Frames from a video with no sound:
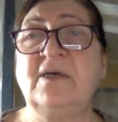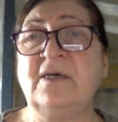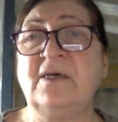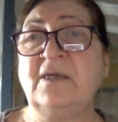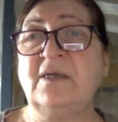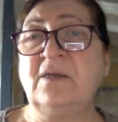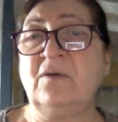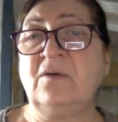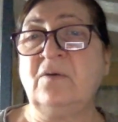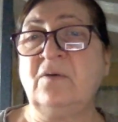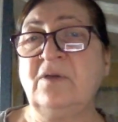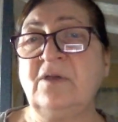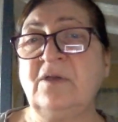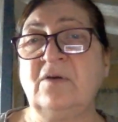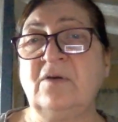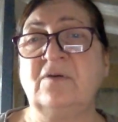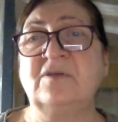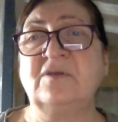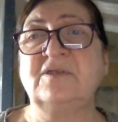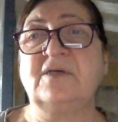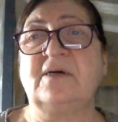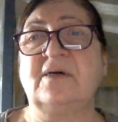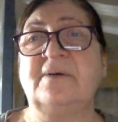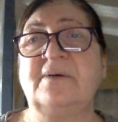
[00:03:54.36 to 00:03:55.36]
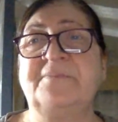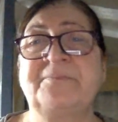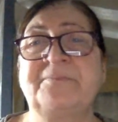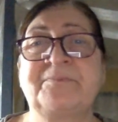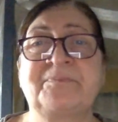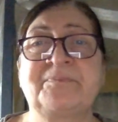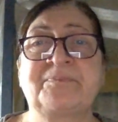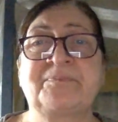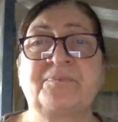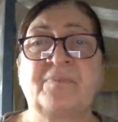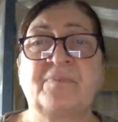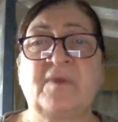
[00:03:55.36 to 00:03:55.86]
in Oneonta
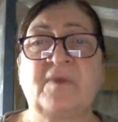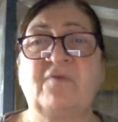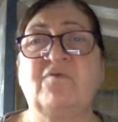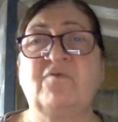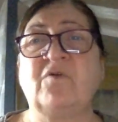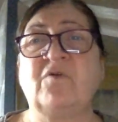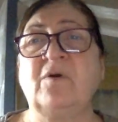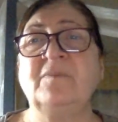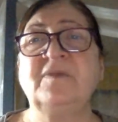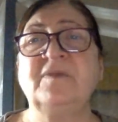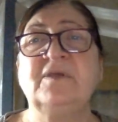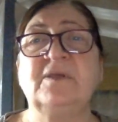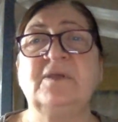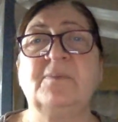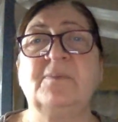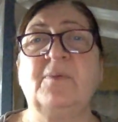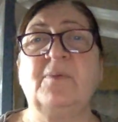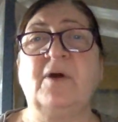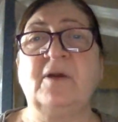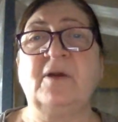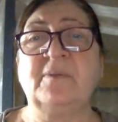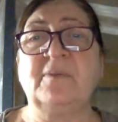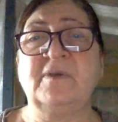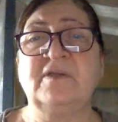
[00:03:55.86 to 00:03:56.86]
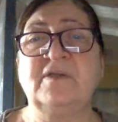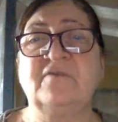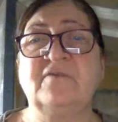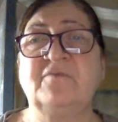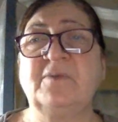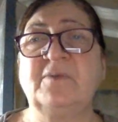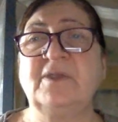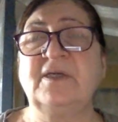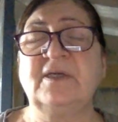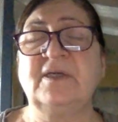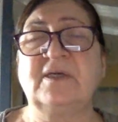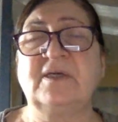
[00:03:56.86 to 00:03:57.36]
from the Department
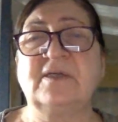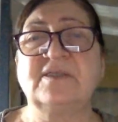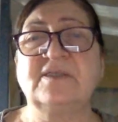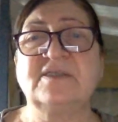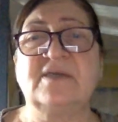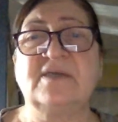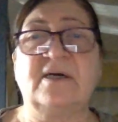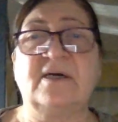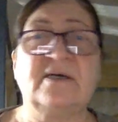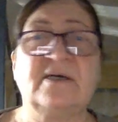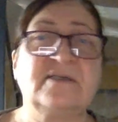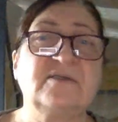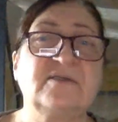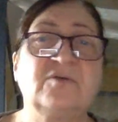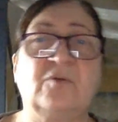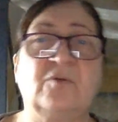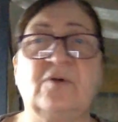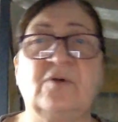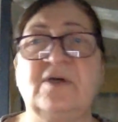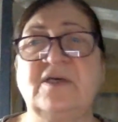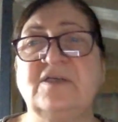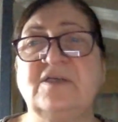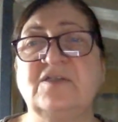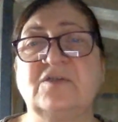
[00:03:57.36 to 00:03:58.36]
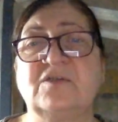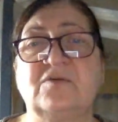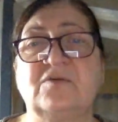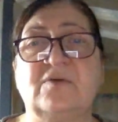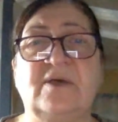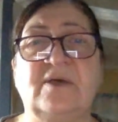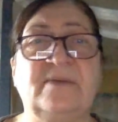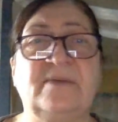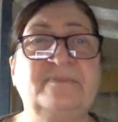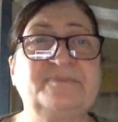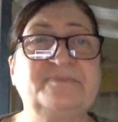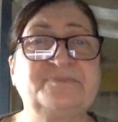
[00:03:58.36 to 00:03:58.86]
of Political Science or
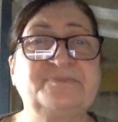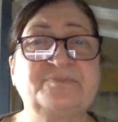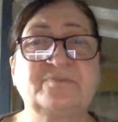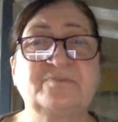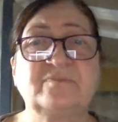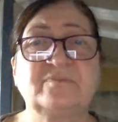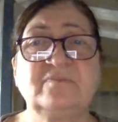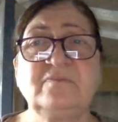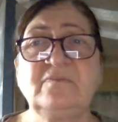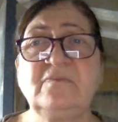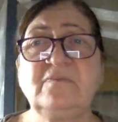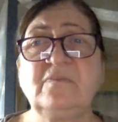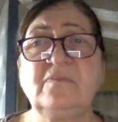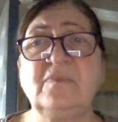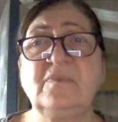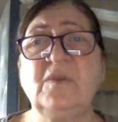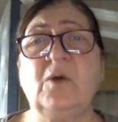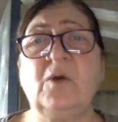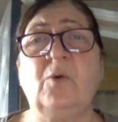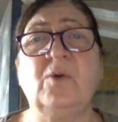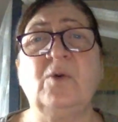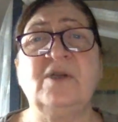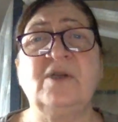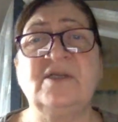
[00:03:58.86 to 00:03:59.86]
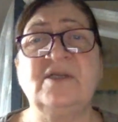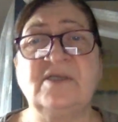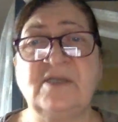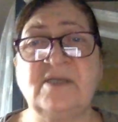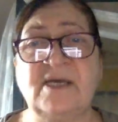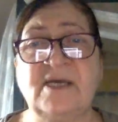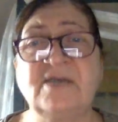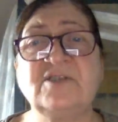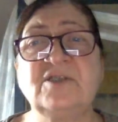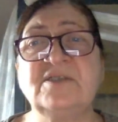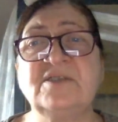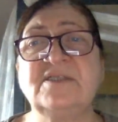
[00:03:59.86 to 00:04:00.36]
History or
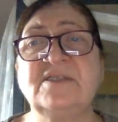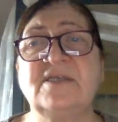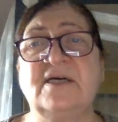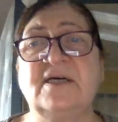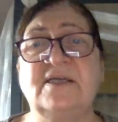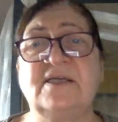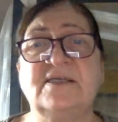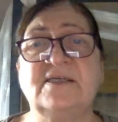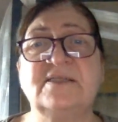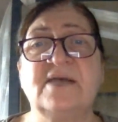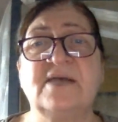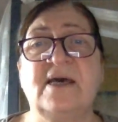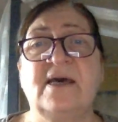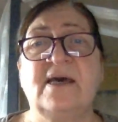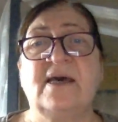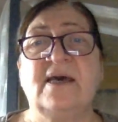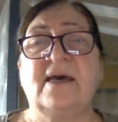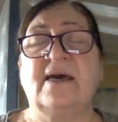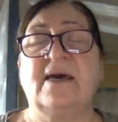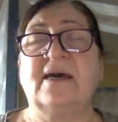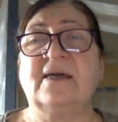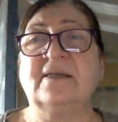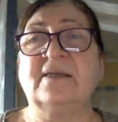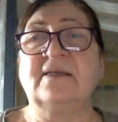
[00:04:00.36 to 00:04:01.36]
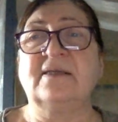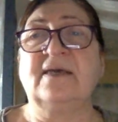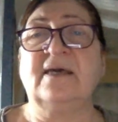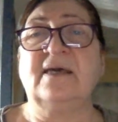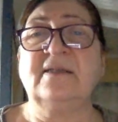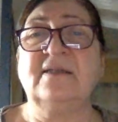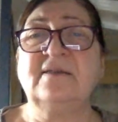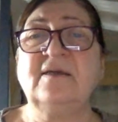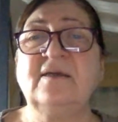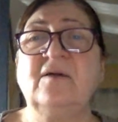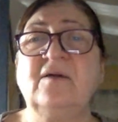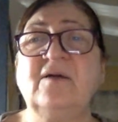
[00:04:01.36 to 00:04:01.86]
International Studies and
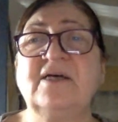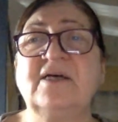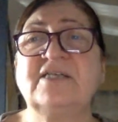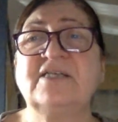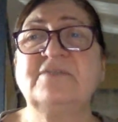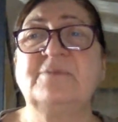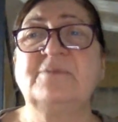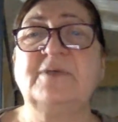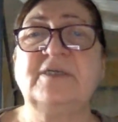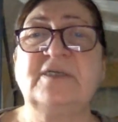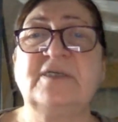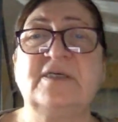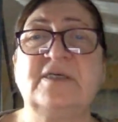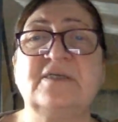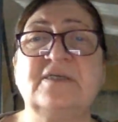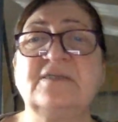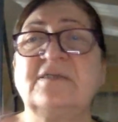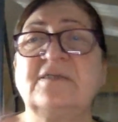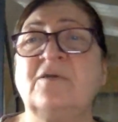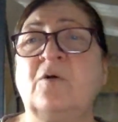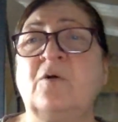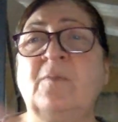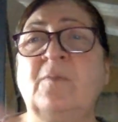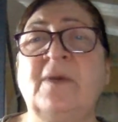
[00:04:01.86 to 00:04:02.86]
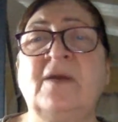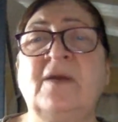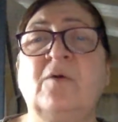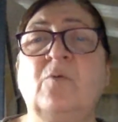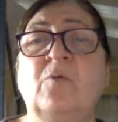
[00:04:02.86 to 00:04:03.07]
get their expertise no matter